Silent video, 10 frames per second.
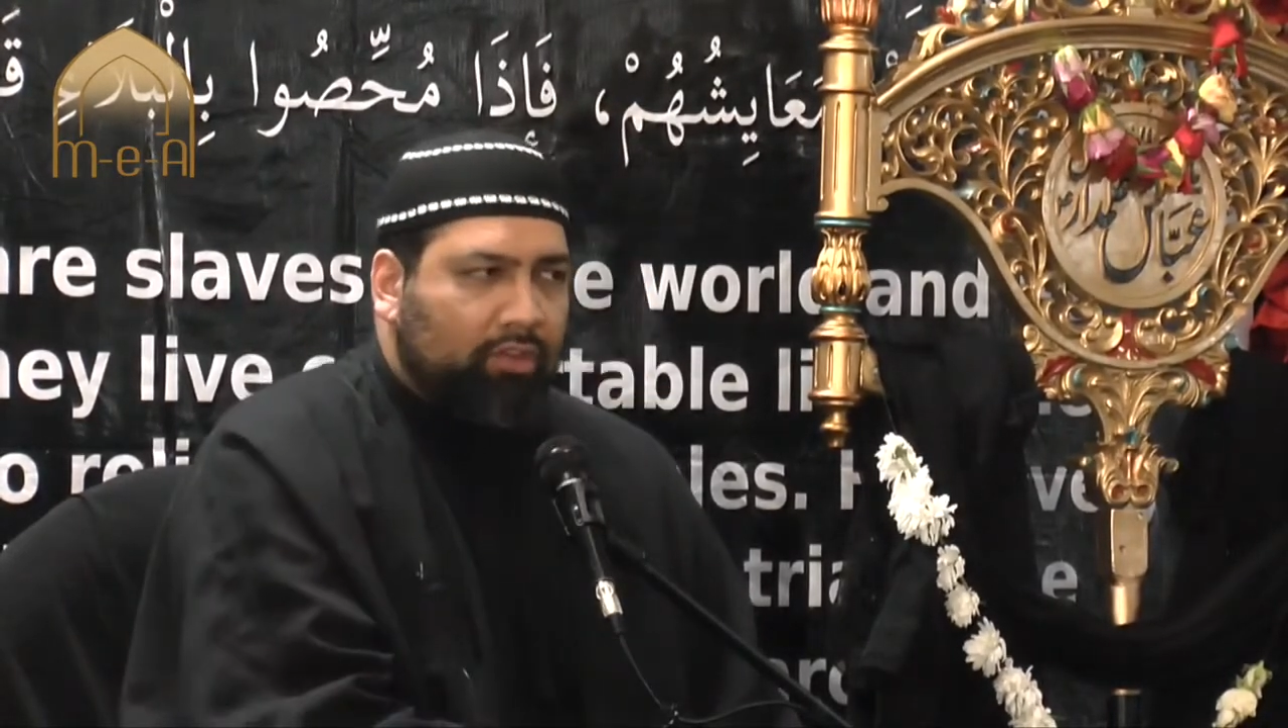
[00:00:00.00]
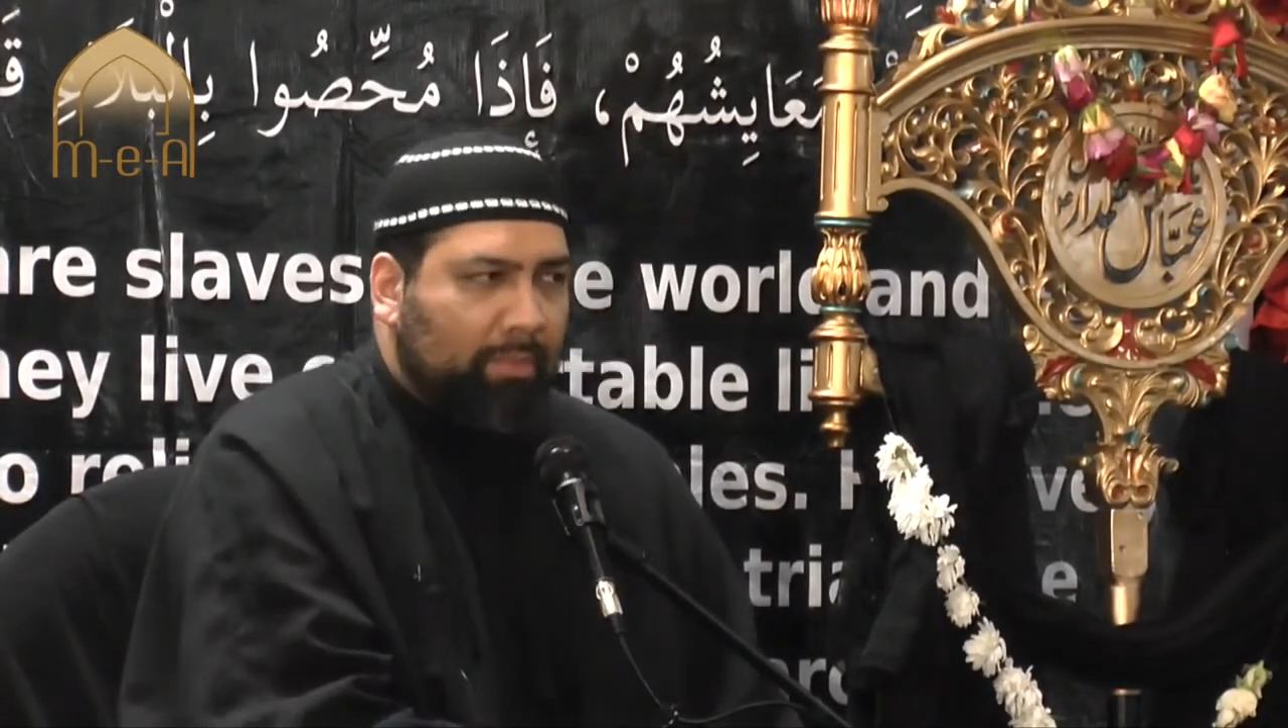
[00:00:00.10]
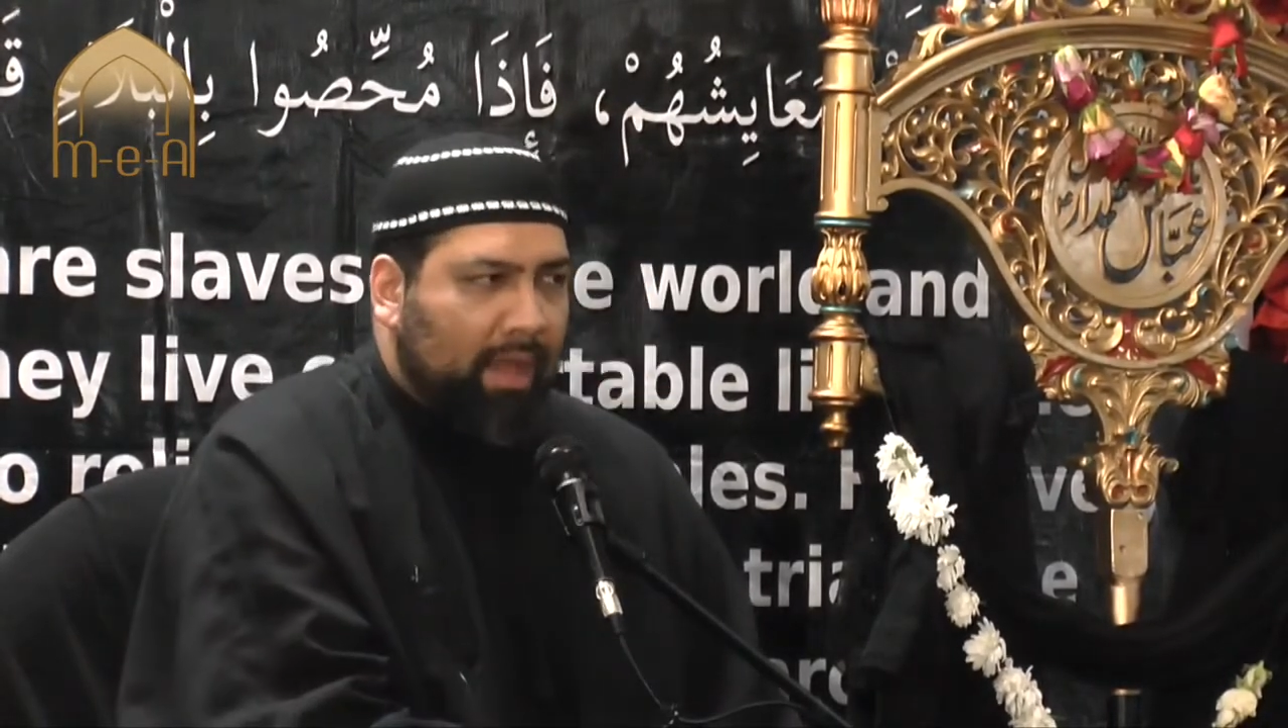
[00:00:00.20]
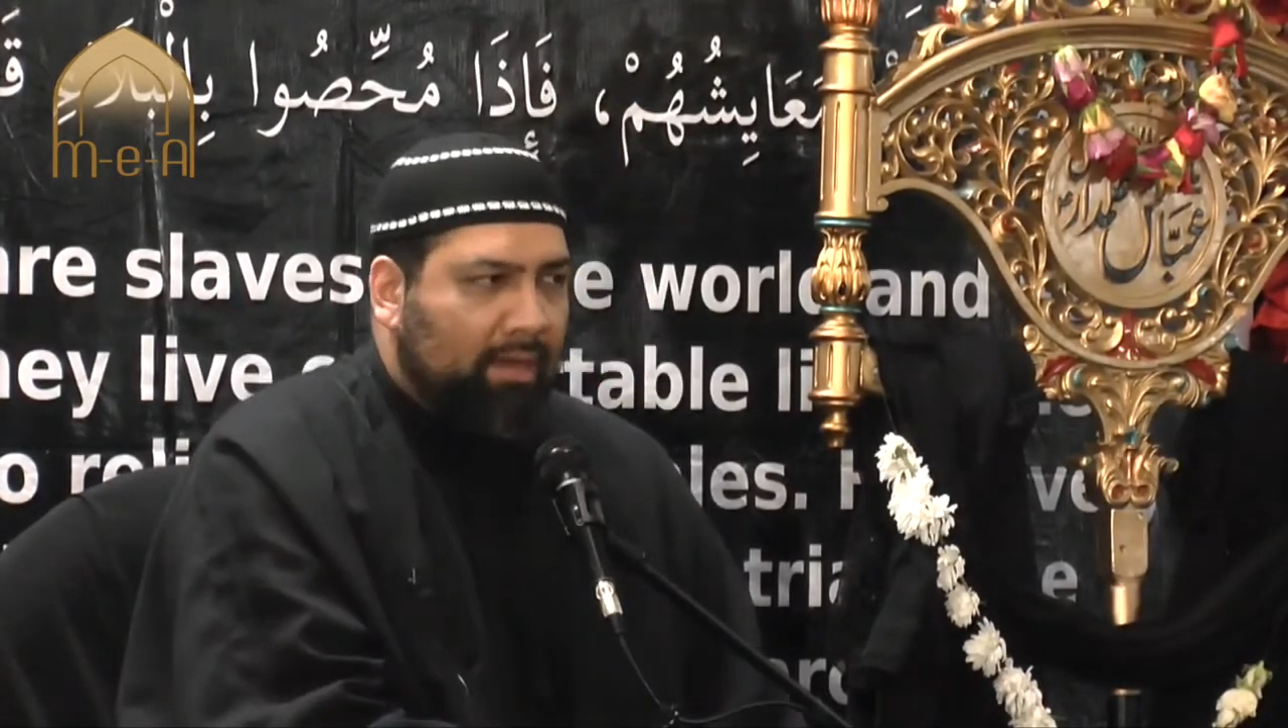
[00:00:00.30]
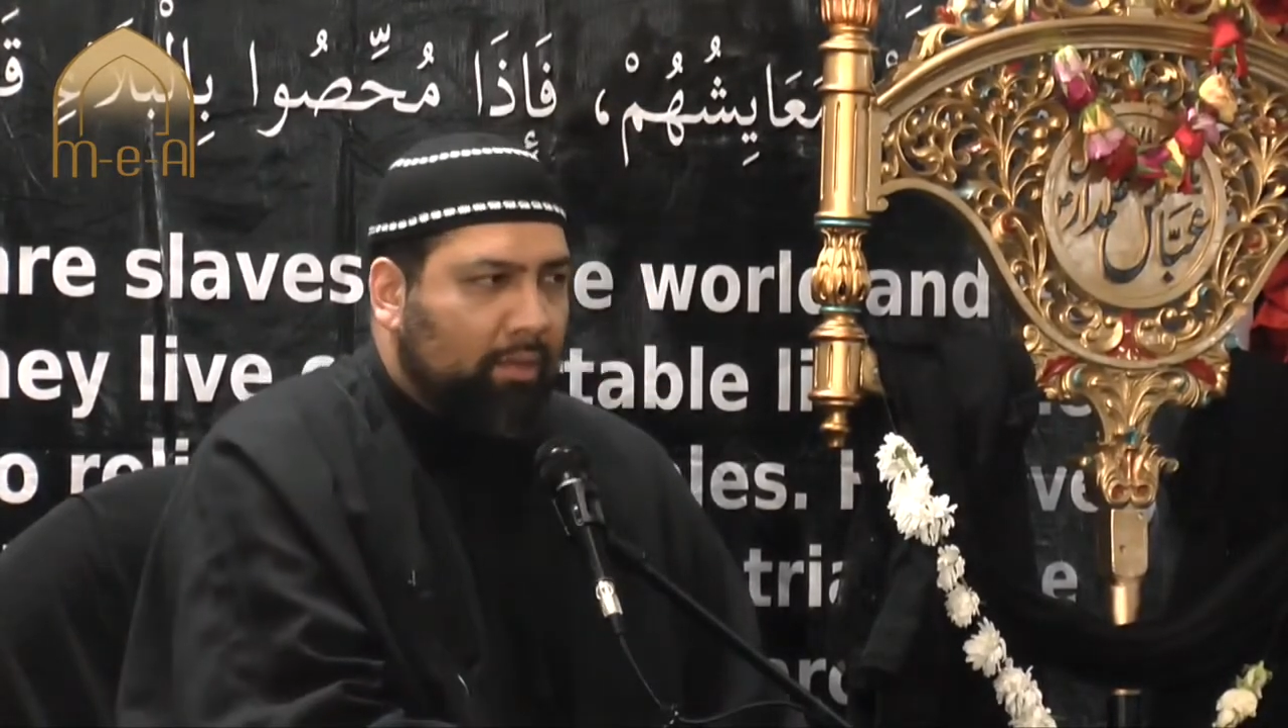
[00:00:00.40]

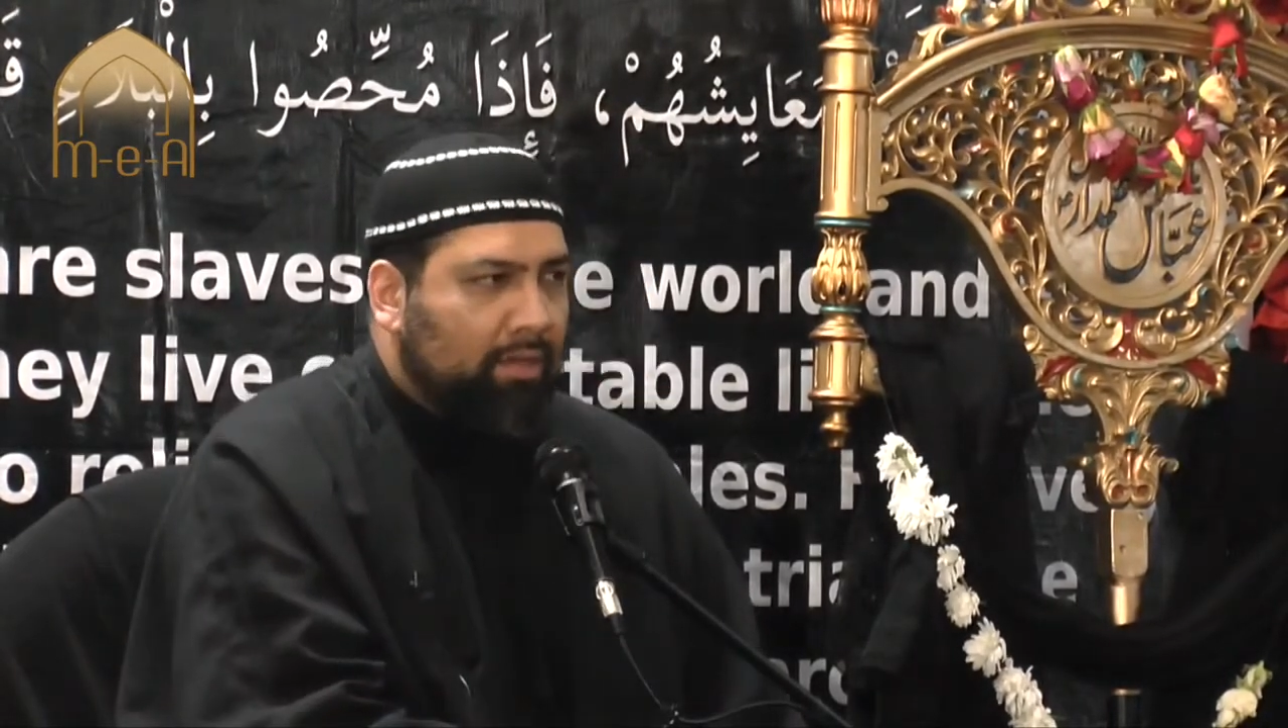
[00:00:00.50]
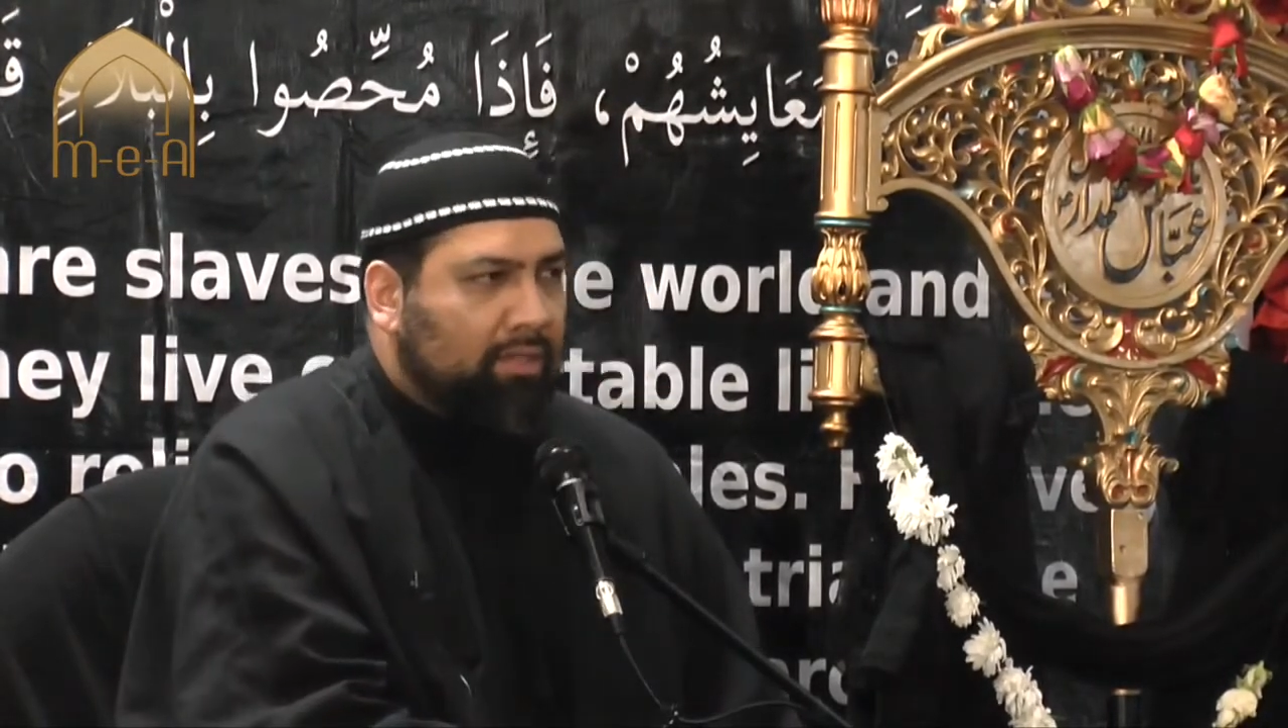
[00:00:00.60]
subhanahu wa